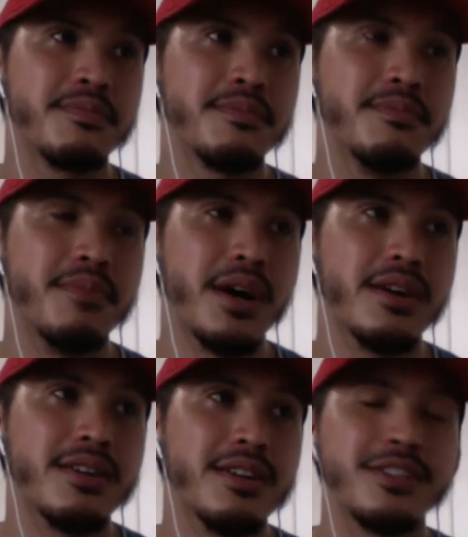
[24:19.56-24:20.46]
But
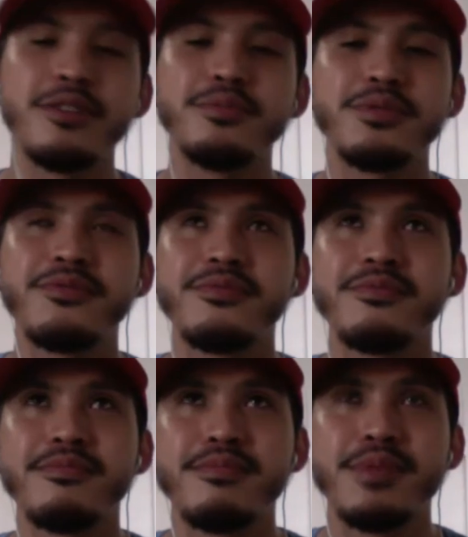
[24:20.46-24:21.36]
in terms of
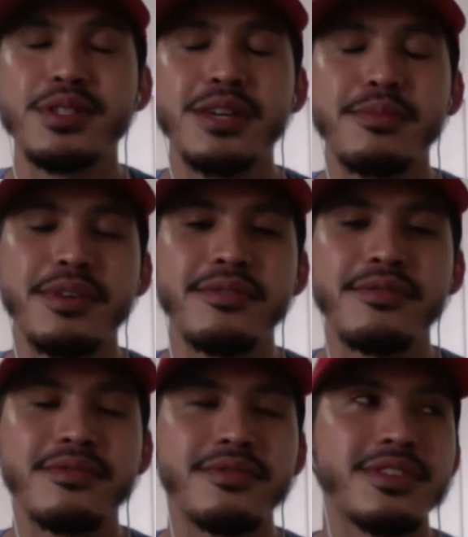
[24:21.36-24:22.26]
music beef,
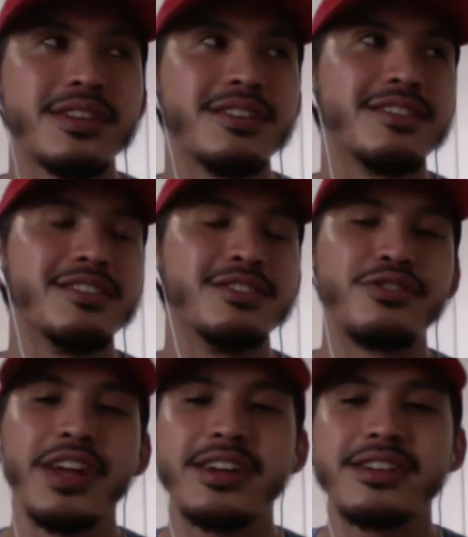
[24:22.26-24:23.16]

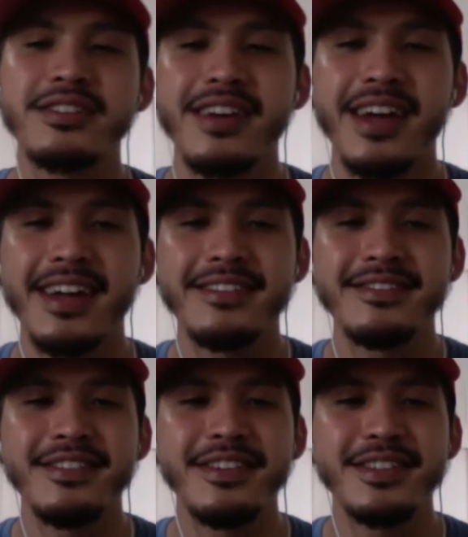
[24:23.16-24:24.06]
Drake
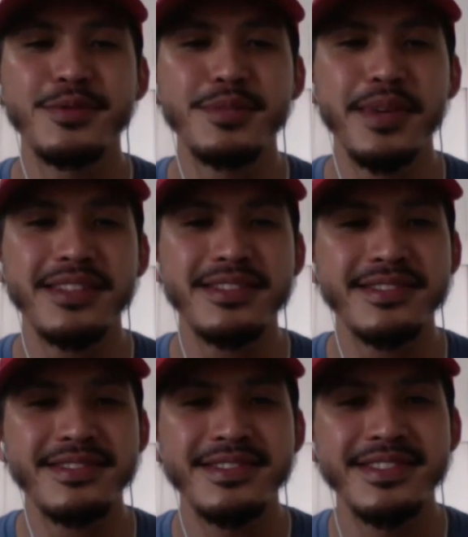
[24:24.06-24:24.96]
and Swiss
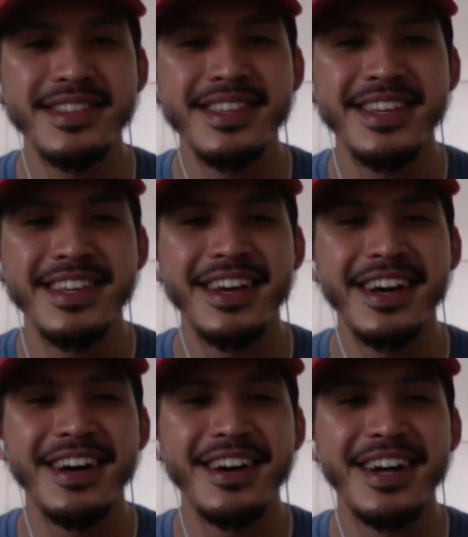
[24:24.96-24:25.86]
Beats
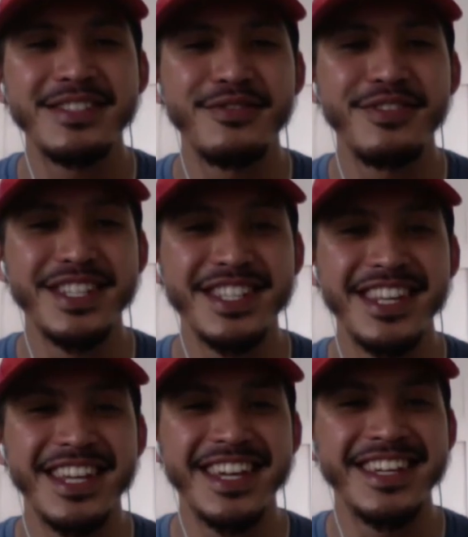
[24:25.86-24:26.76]
as of
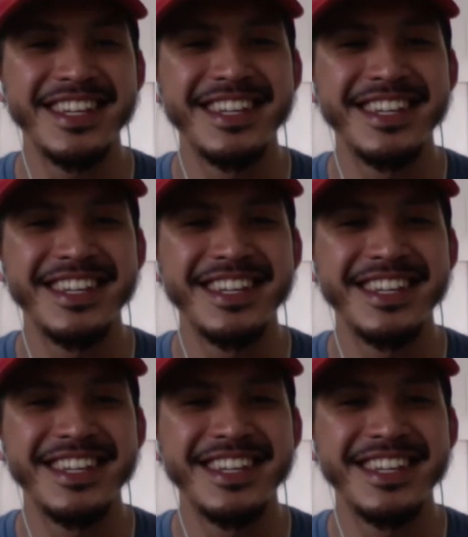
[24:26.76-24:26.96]
recently.